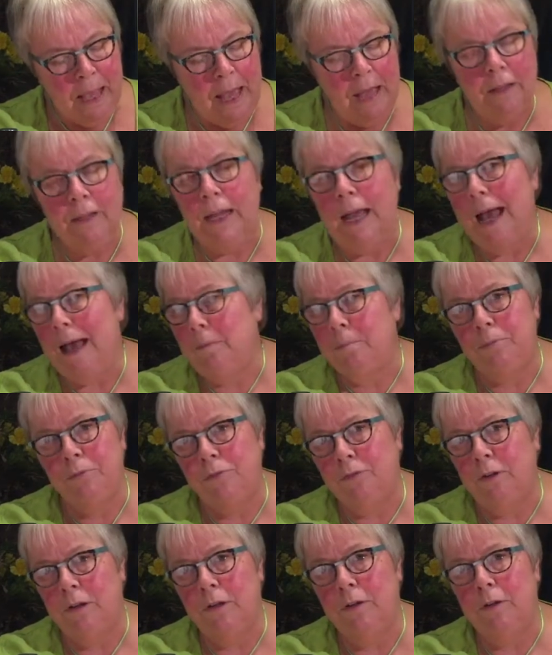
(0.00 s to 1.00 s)
an
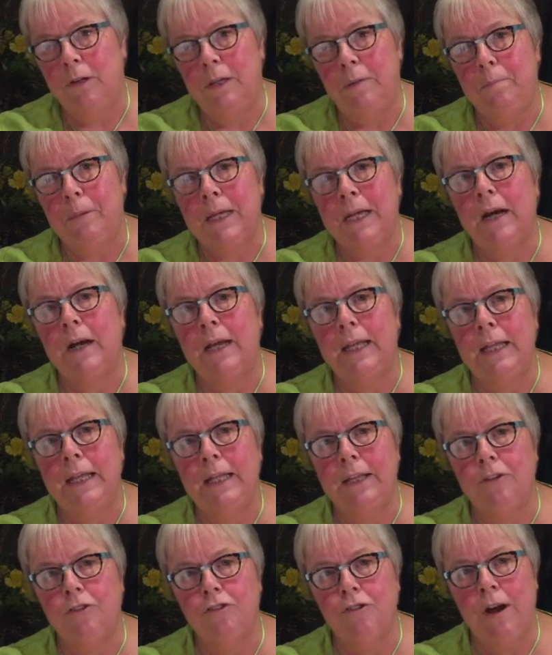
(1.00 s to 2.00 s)
absolutely
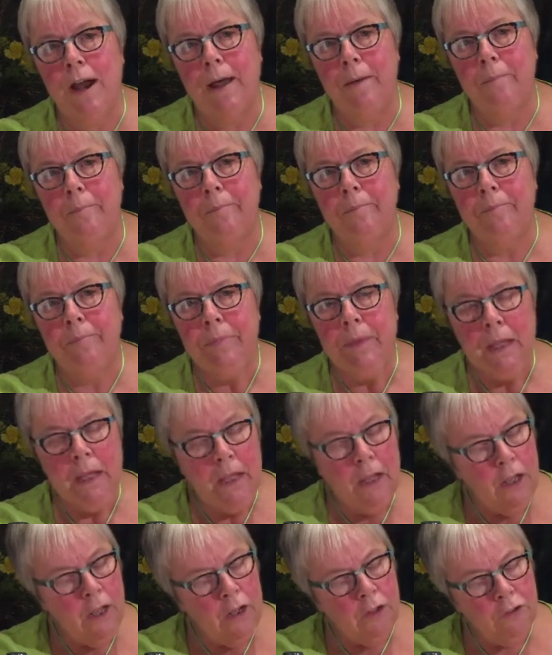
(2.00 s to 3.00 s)
beguiling dram.
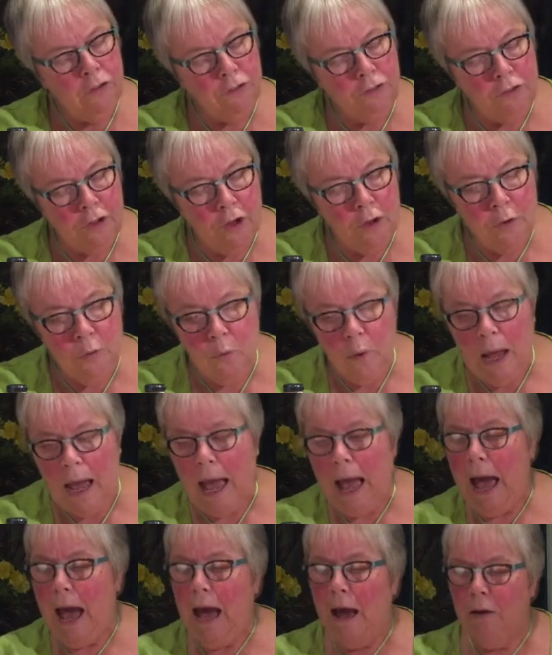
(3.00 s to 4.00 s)
So
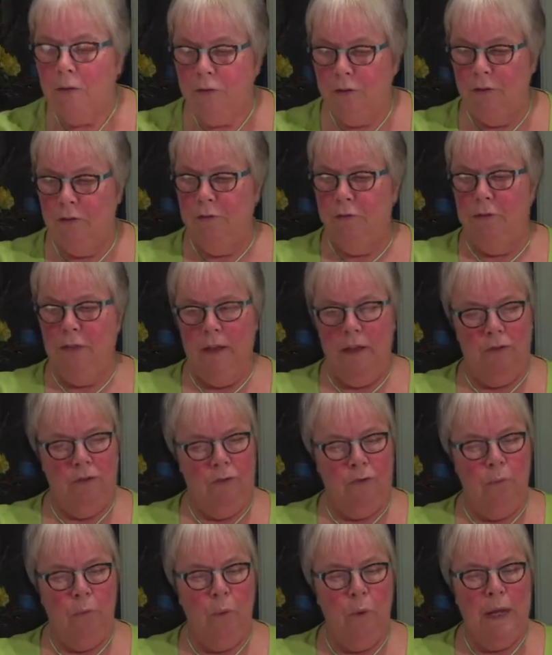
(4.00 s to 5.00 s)
out of
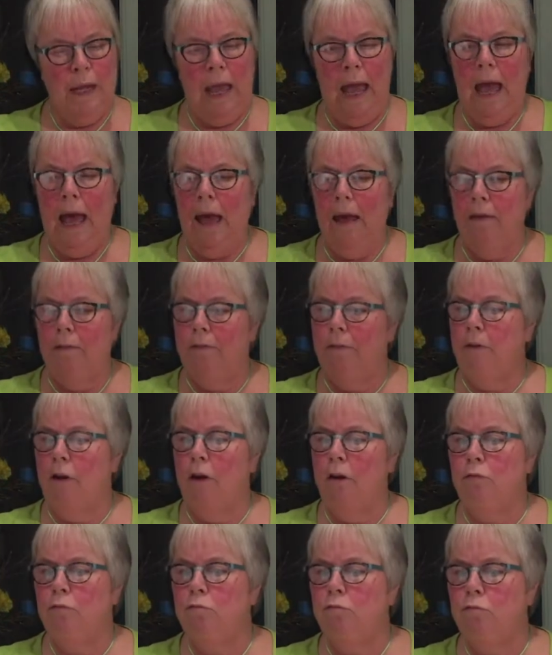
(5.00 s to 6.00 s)
this, we have
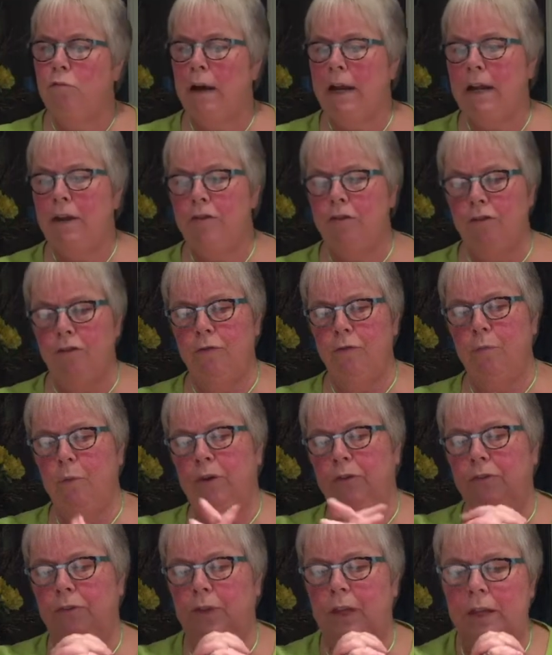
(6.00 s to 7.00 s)
a range of
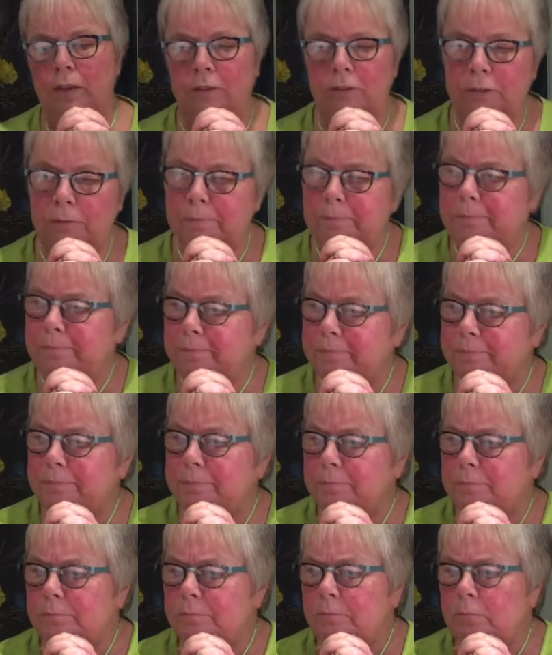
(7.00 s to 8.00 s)
whiskies
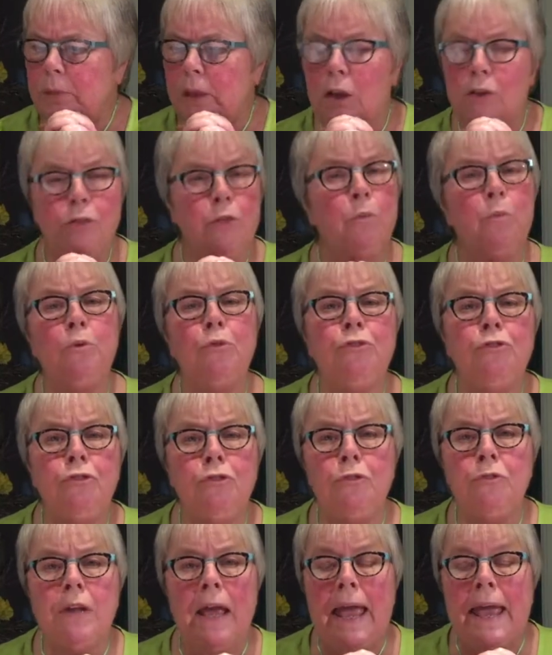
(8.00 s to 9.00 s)
that will
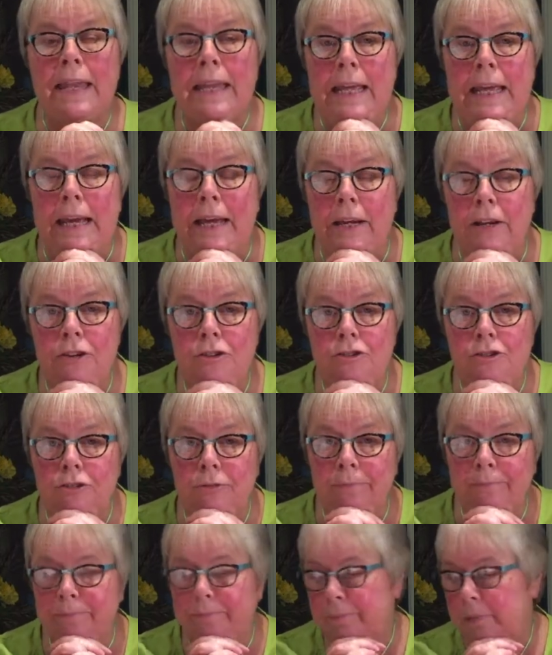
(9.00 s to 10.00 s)
suit any
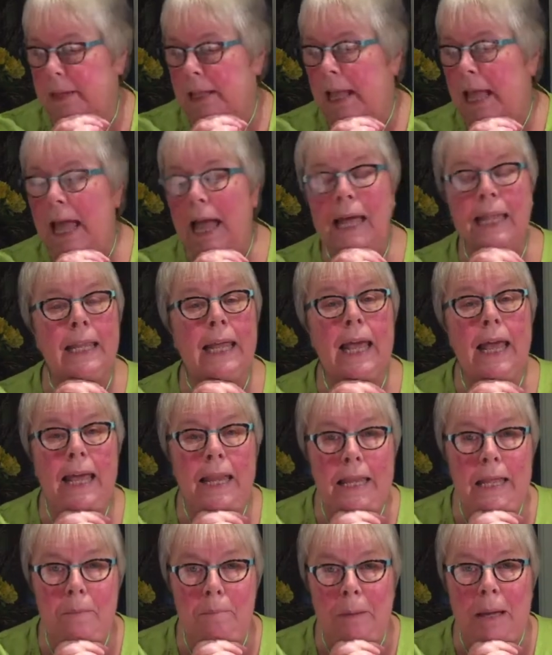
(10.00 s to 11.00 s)
age and
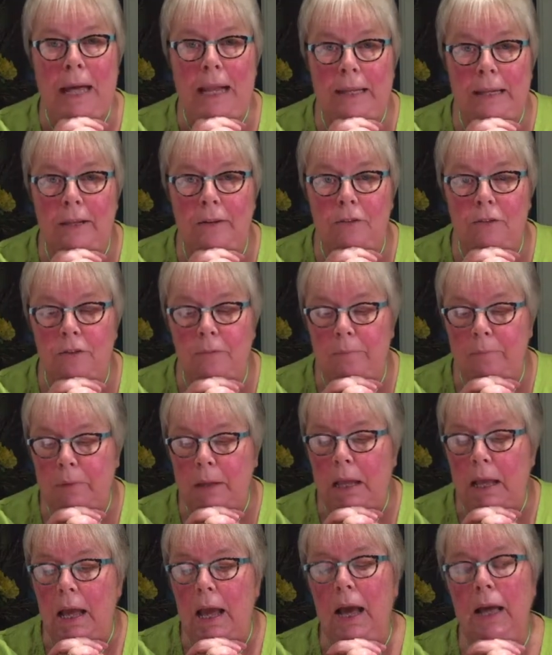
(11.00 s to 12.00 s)
any palate.
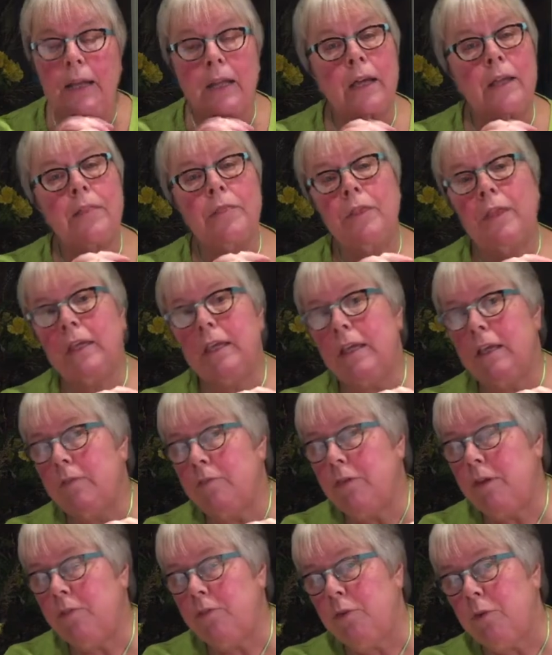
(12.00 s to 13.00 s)
And I think
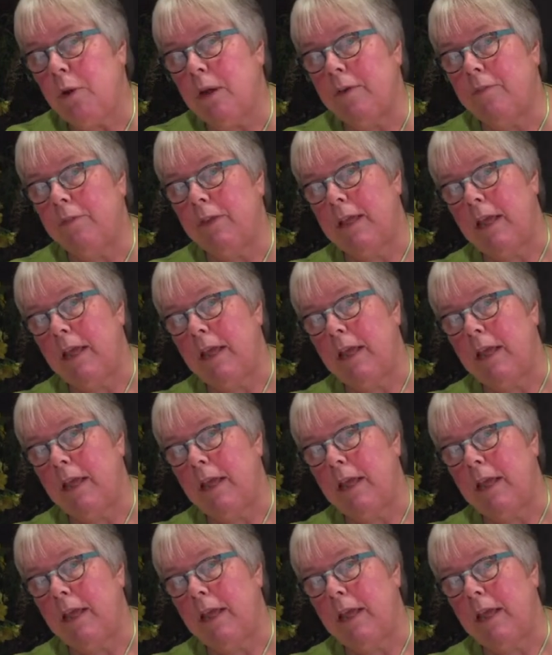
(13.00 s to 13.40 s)
even if you have